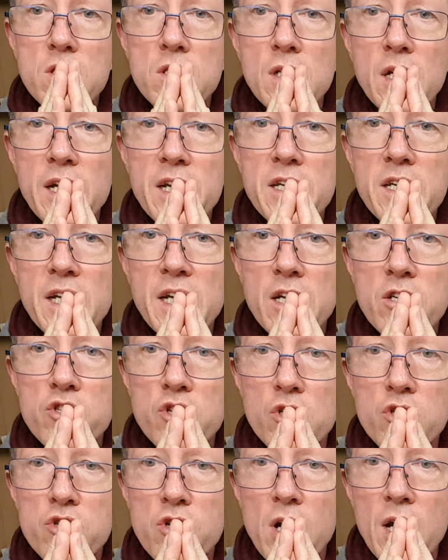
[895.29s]
leading edge
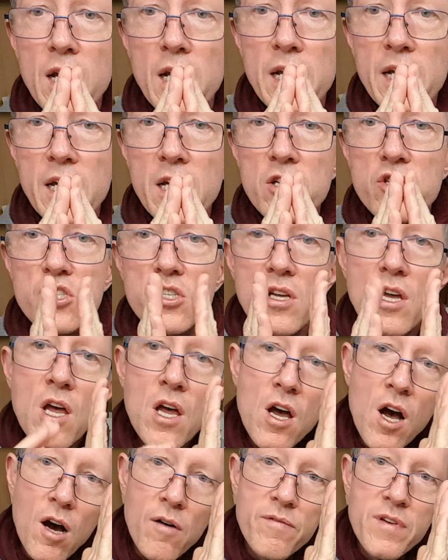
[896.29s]
and trailing edge,
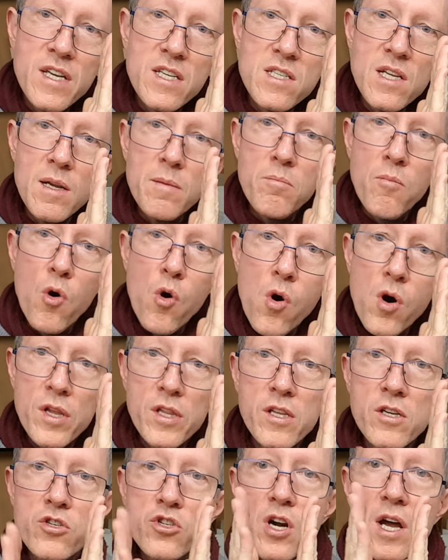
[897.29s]
obviously more on
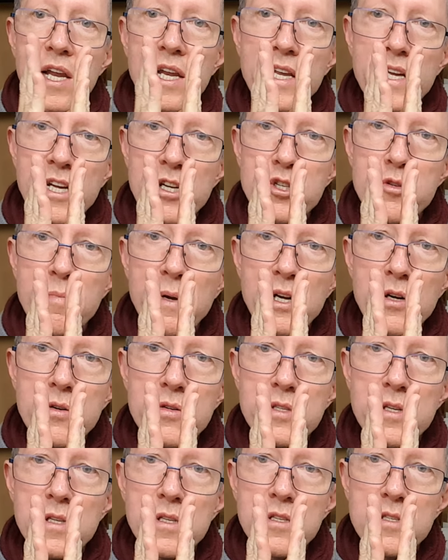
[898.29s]
the trailing edge
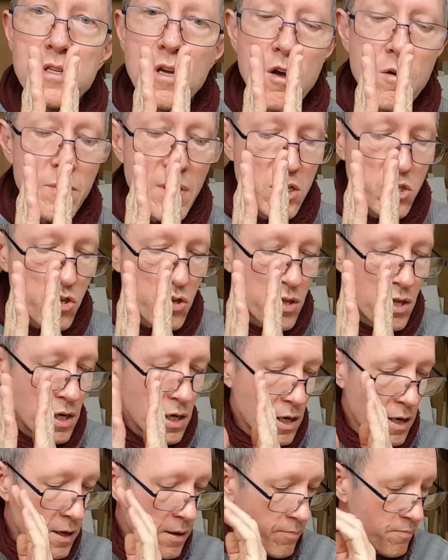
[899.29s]
because it's so much
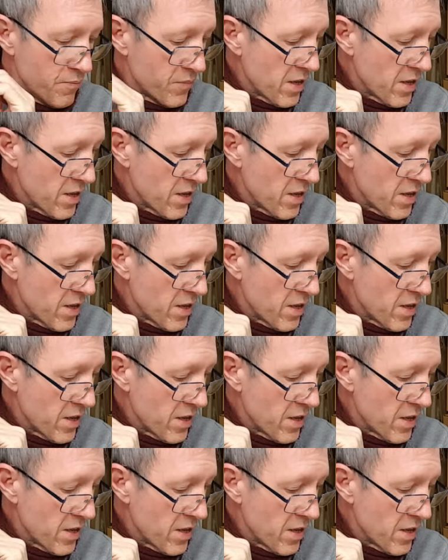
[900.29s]
thinner.